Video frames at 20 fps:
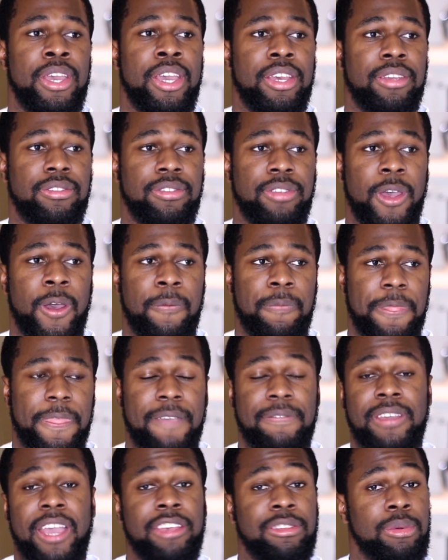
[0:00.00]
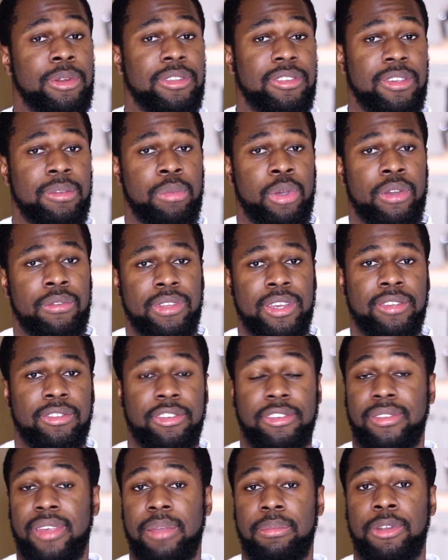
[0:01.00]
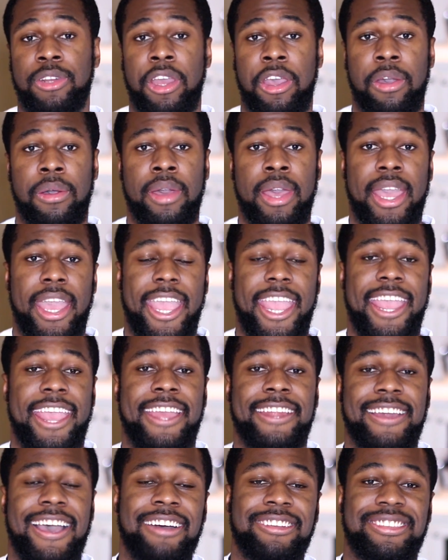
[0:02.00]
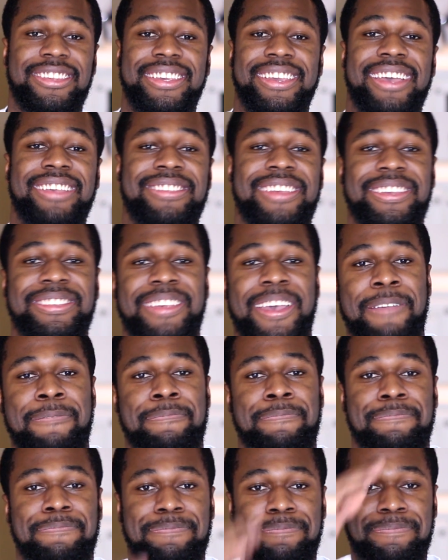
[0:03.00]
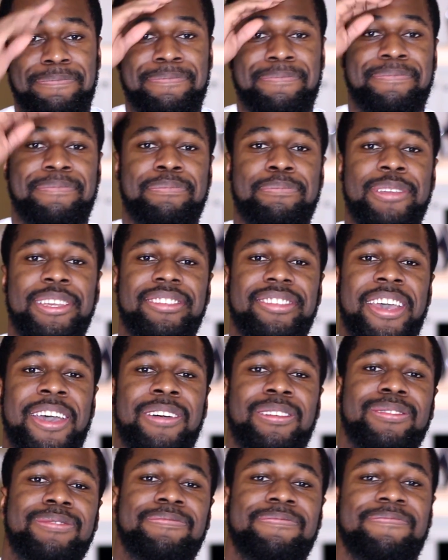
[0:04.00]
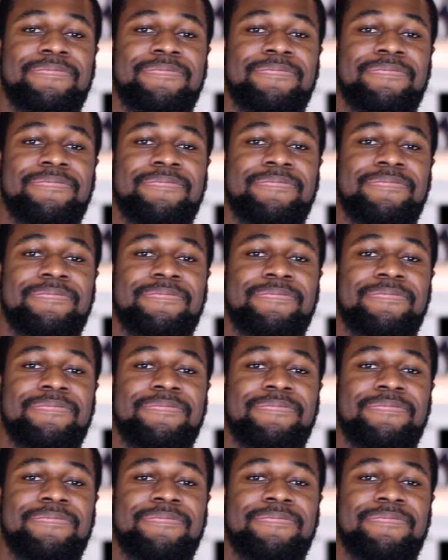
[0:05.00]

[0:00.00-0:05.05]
So if you guys want to see more of these, just let me know and I'll see you guys next time. Peace out.